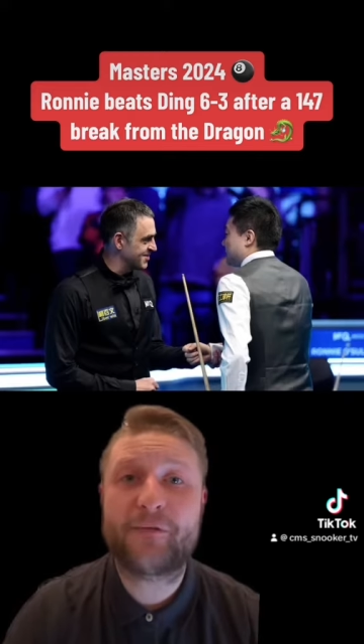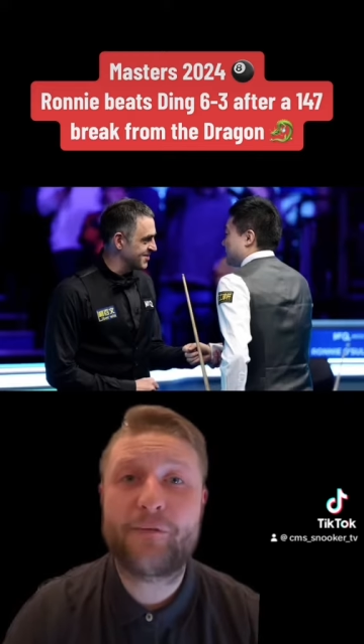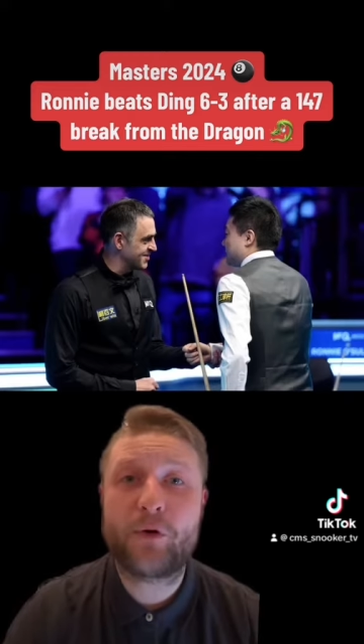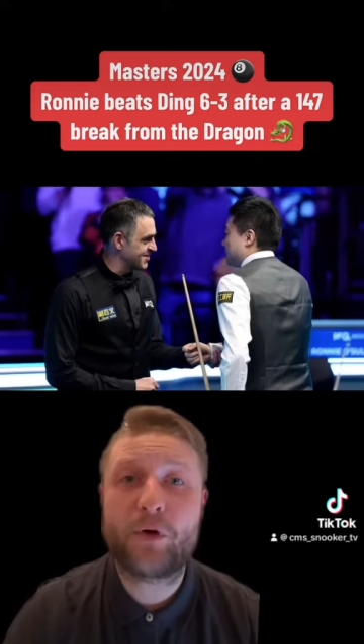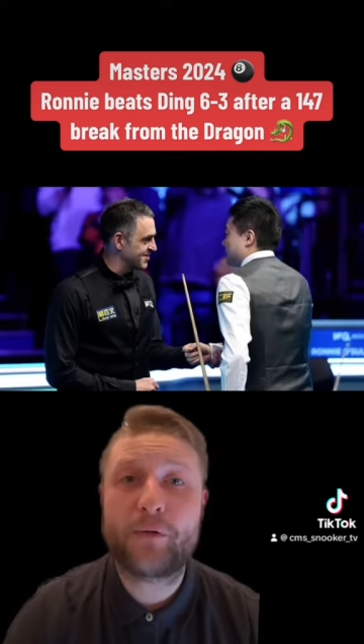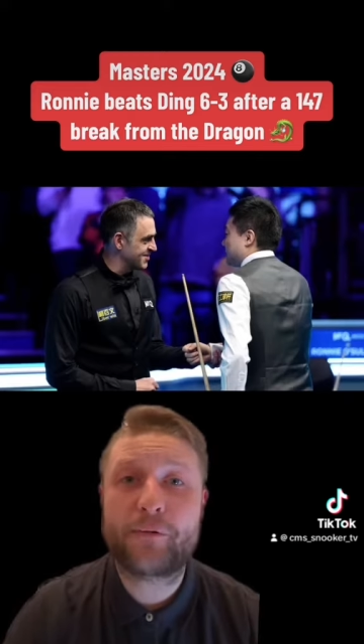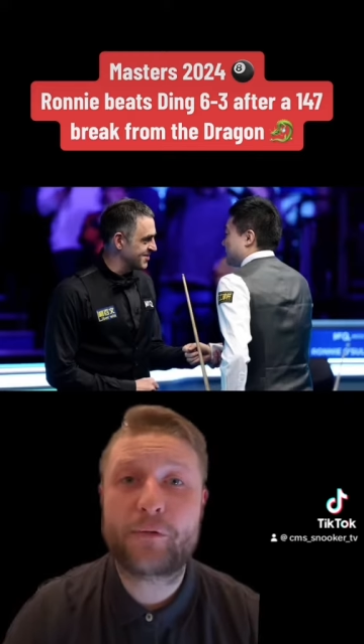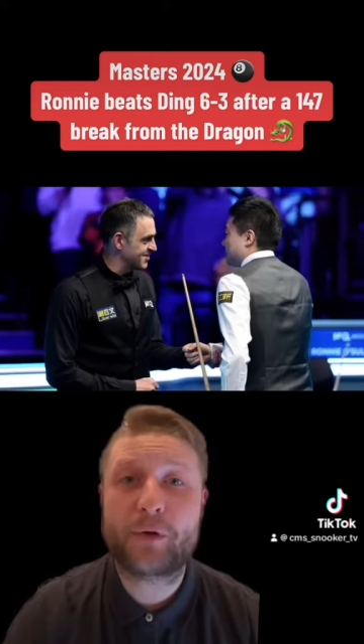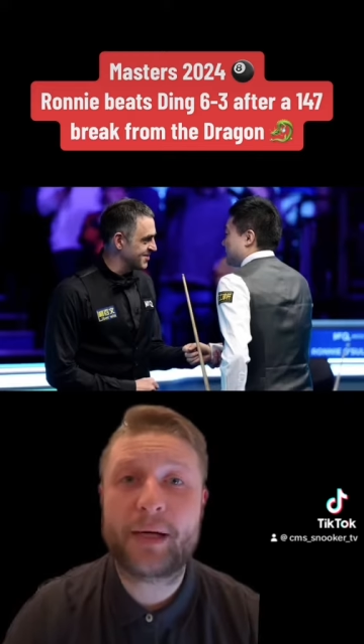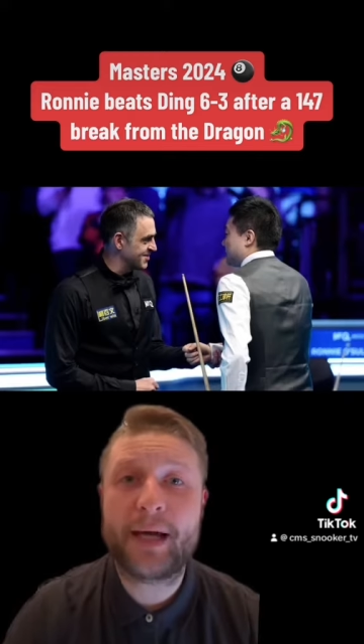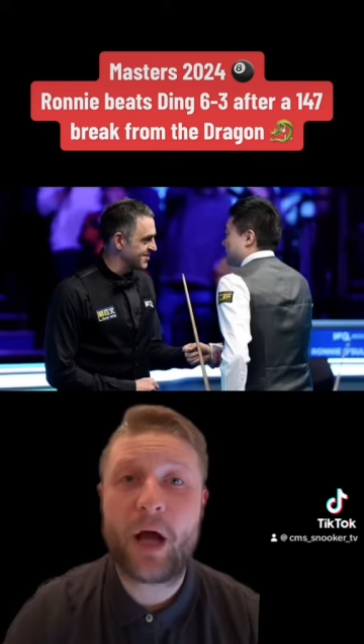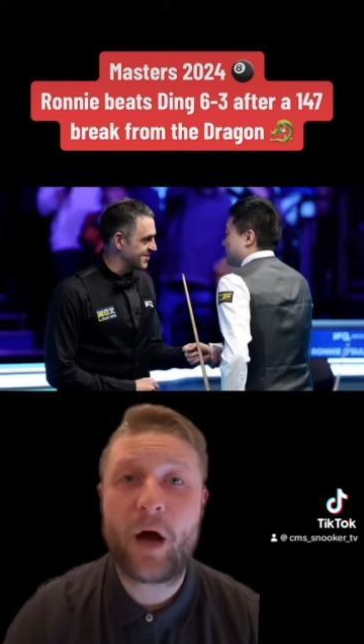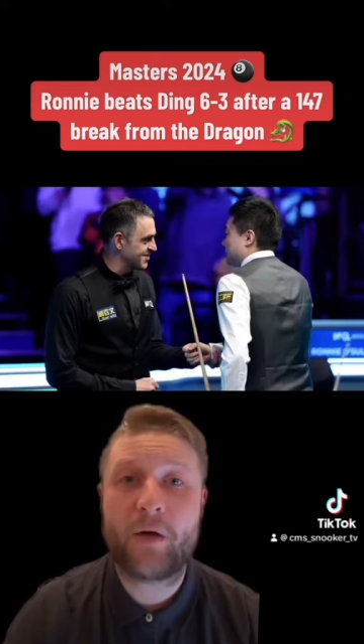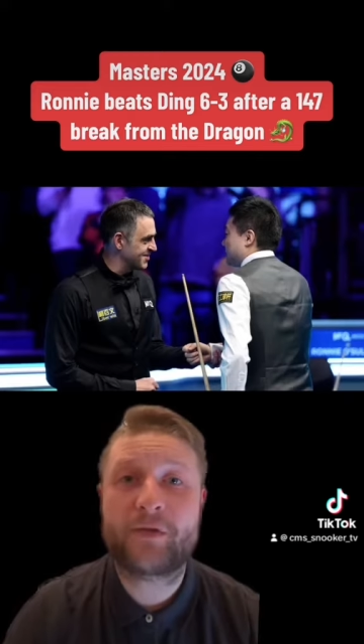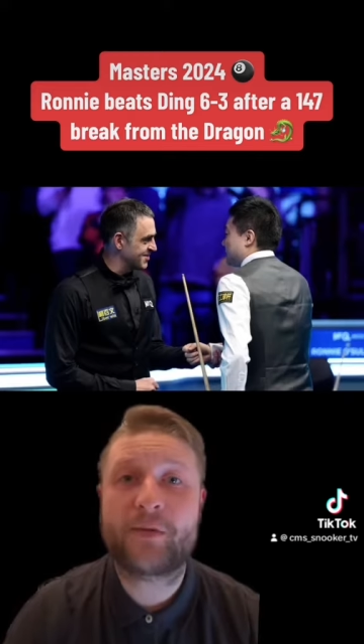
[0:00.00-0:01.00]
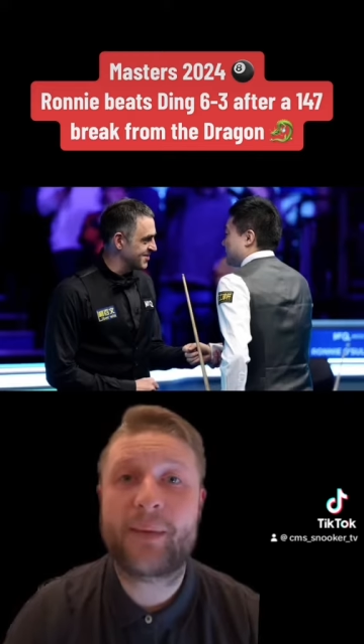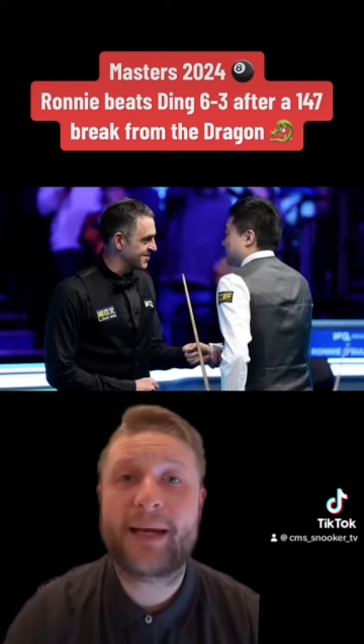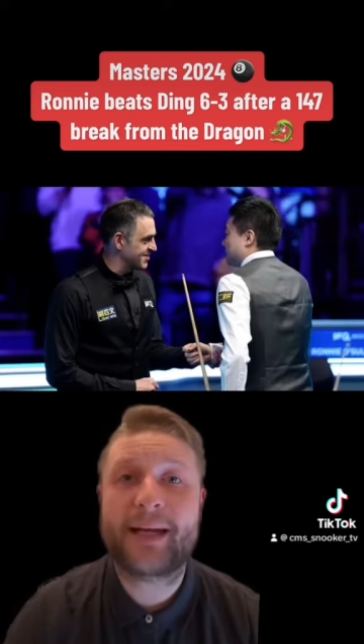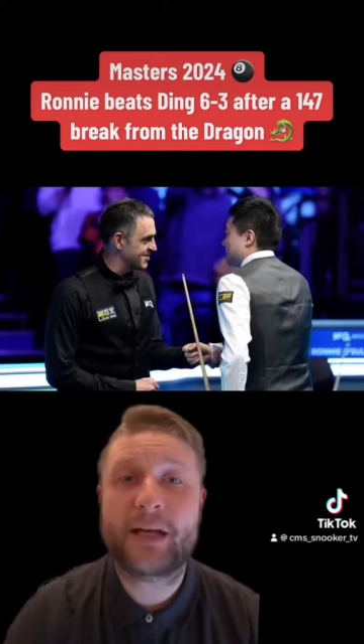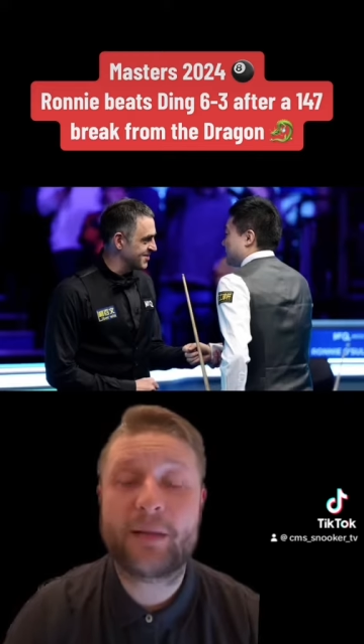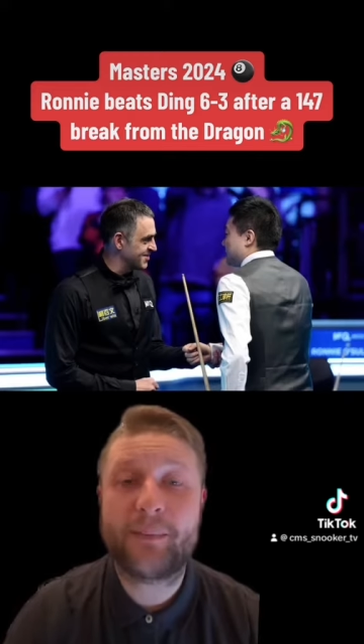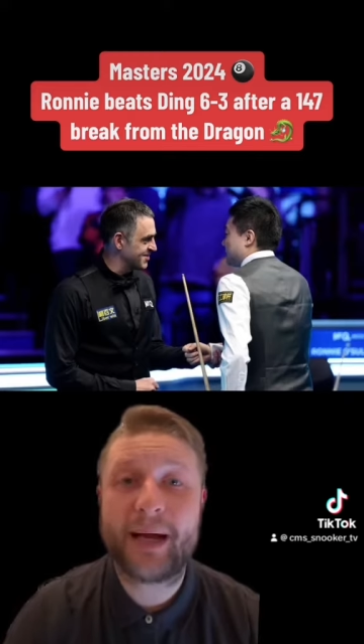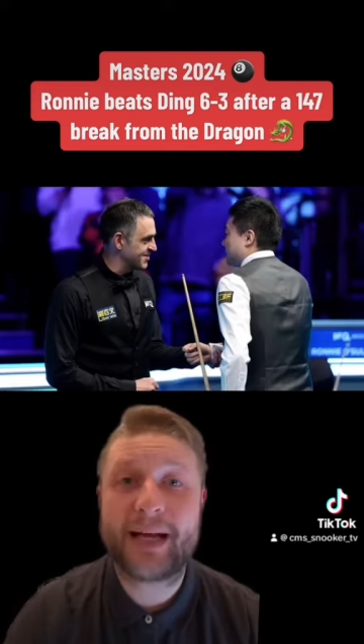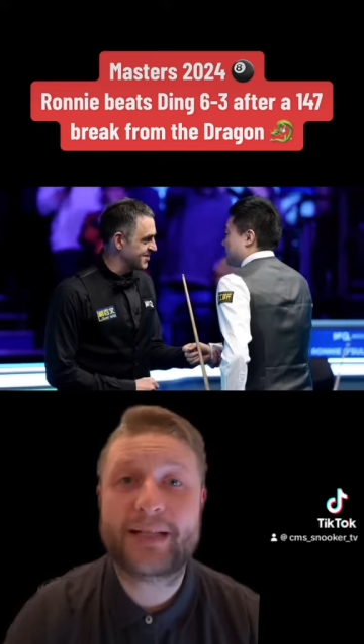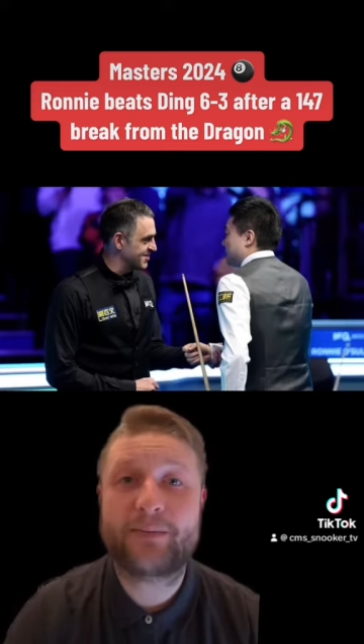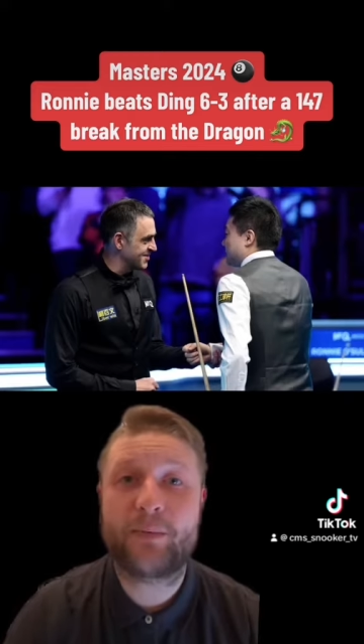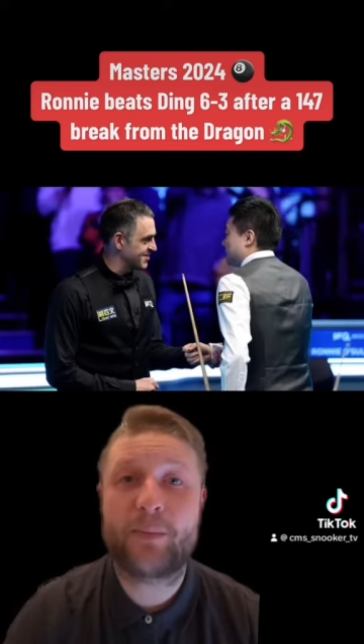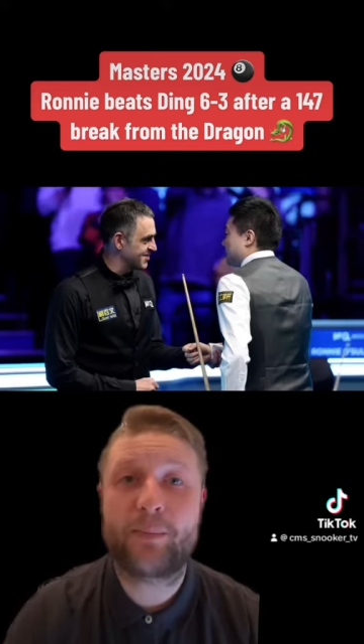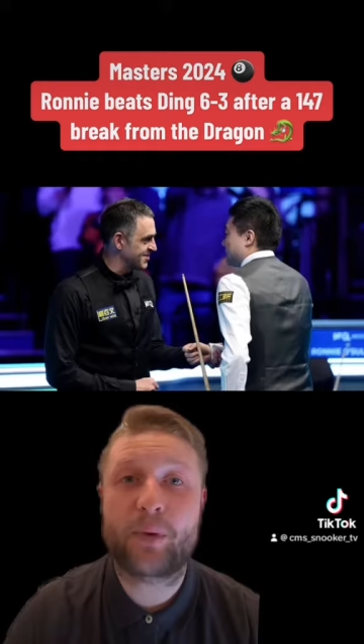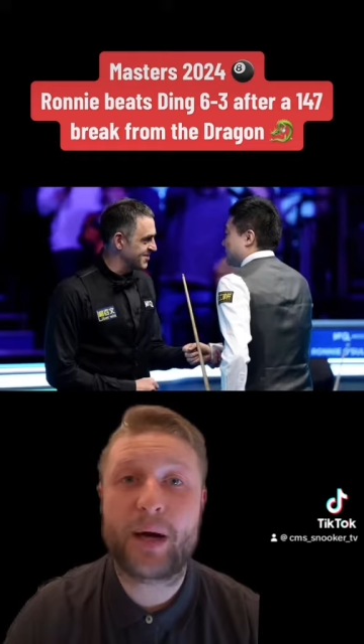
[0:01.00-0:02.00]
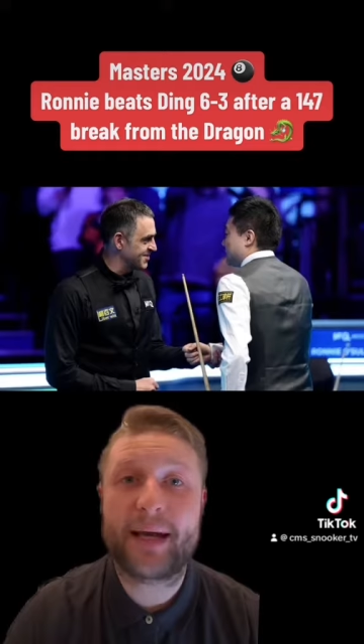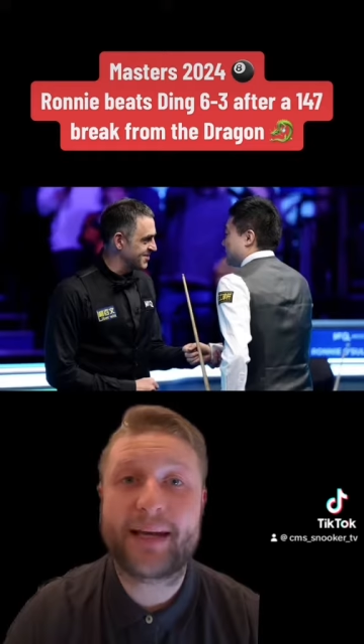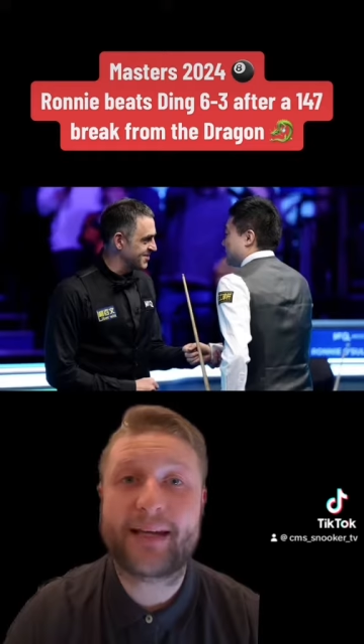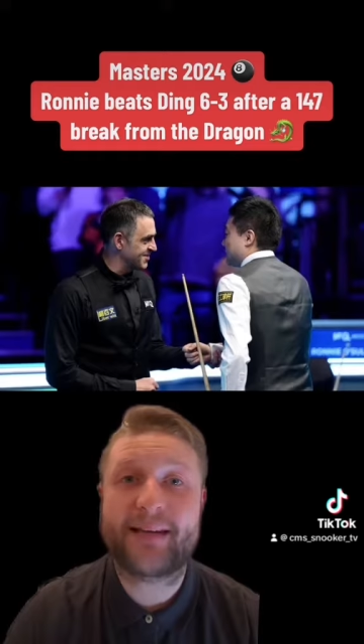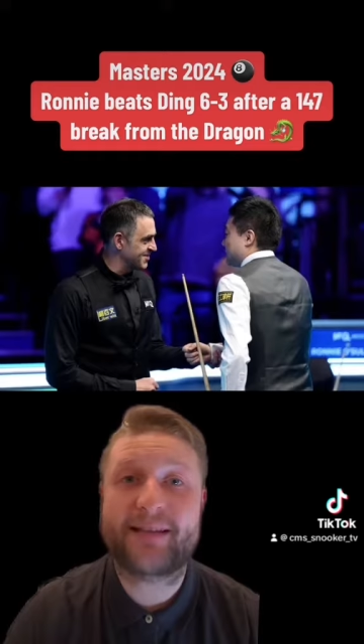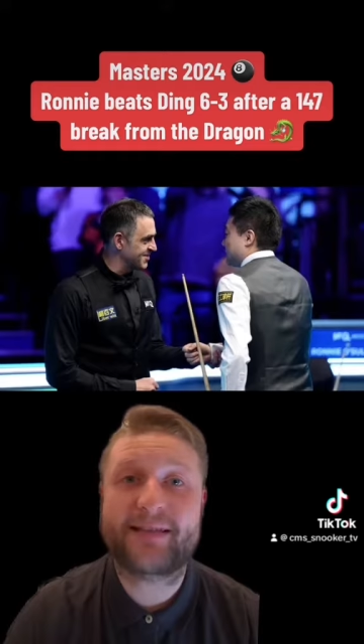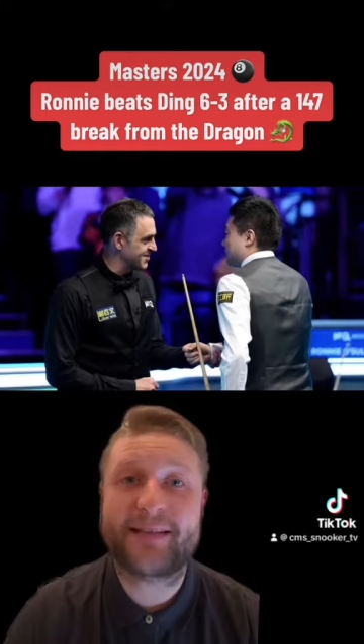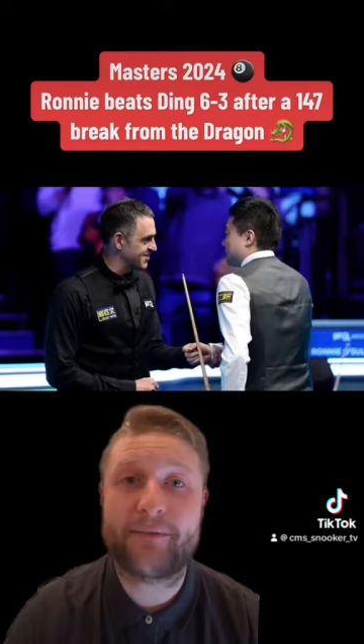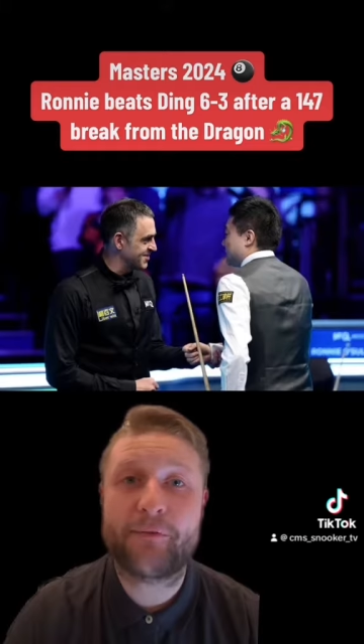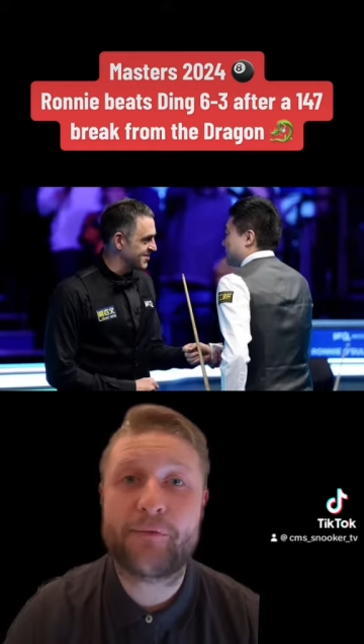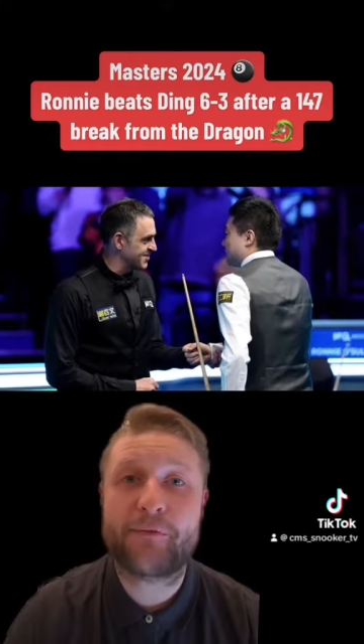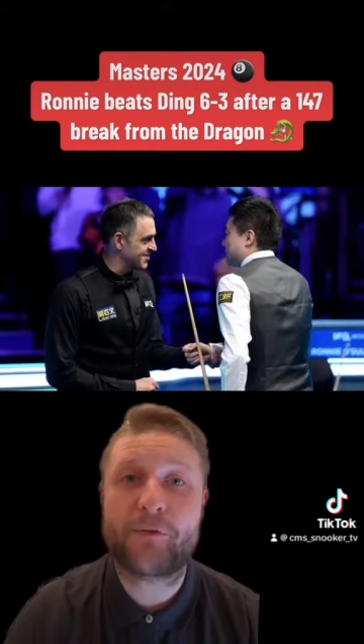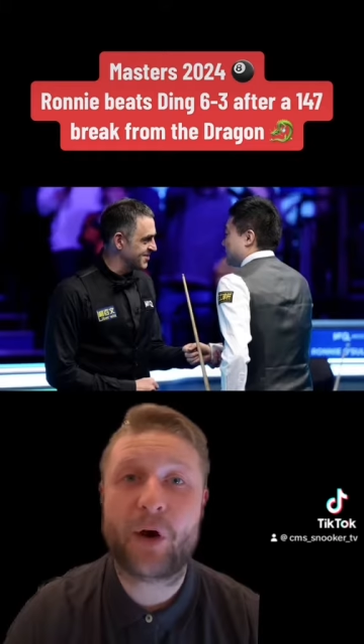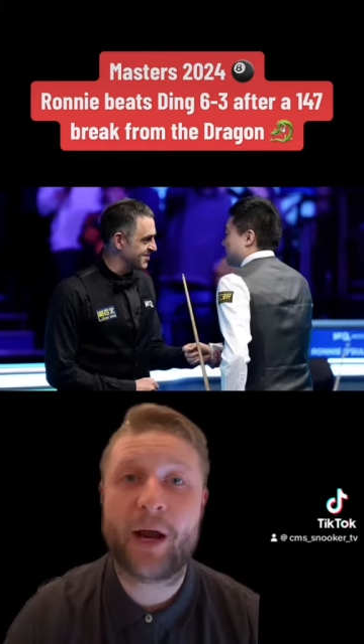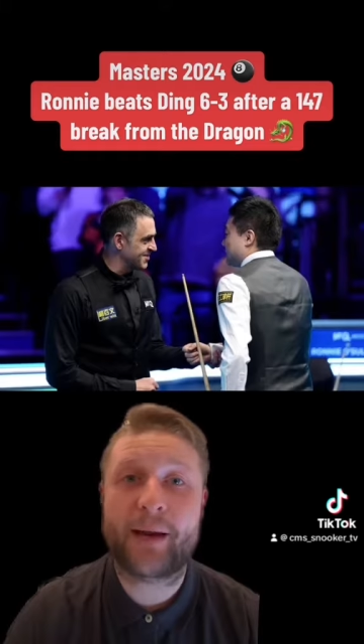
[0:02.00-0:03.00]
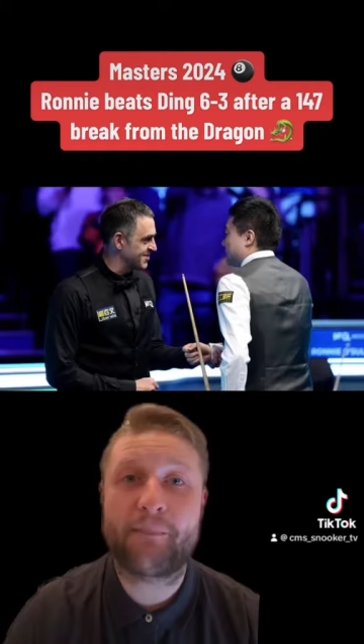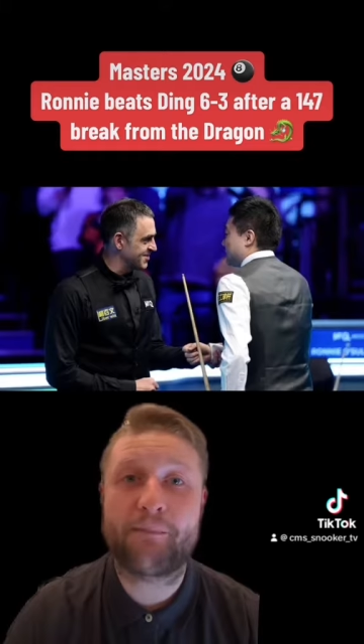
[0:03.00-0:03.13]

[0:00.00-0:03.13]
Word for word: 4-3 after making a maximum break in the seventh frame.